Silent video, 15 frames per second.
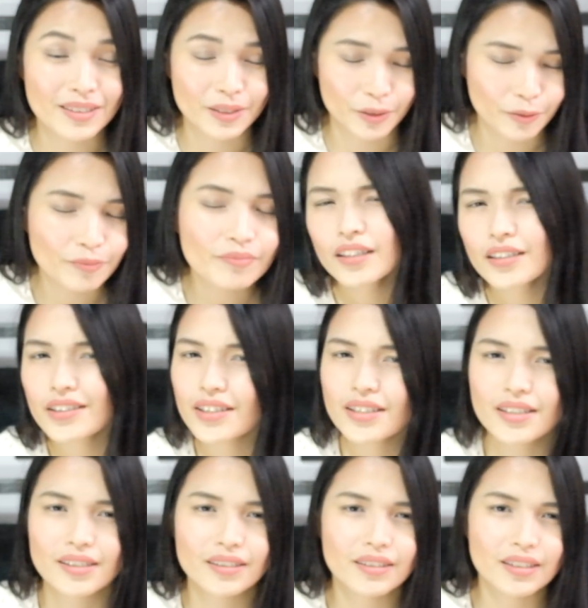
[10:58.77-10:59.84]
So
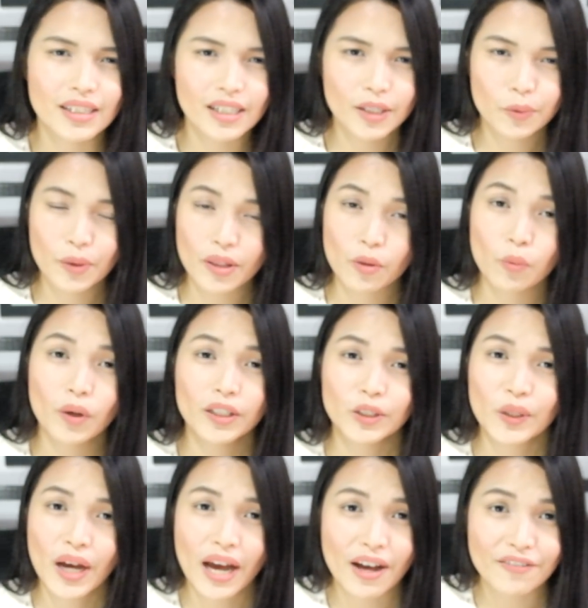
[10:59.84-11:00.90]
just deal with what
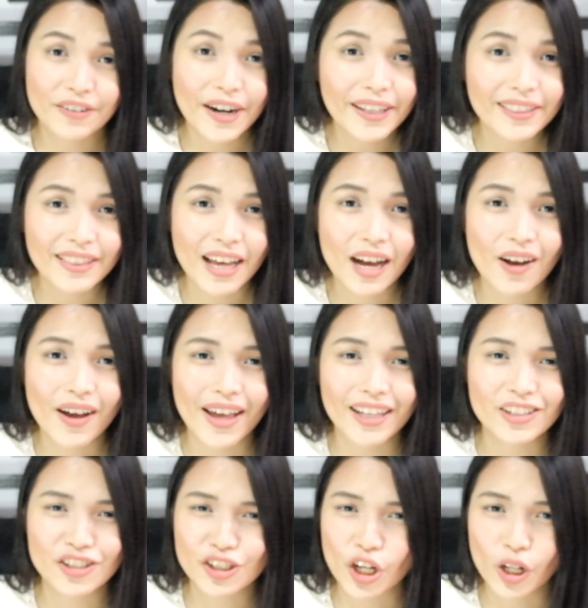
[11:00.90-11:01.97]
you have right now
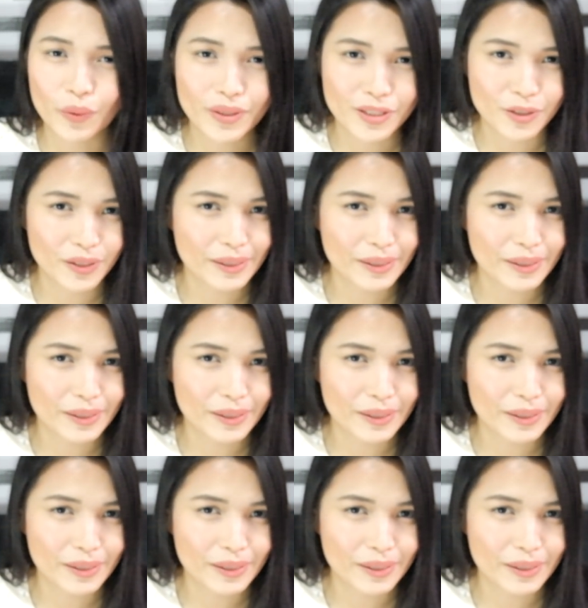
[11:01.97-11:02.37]
and just always do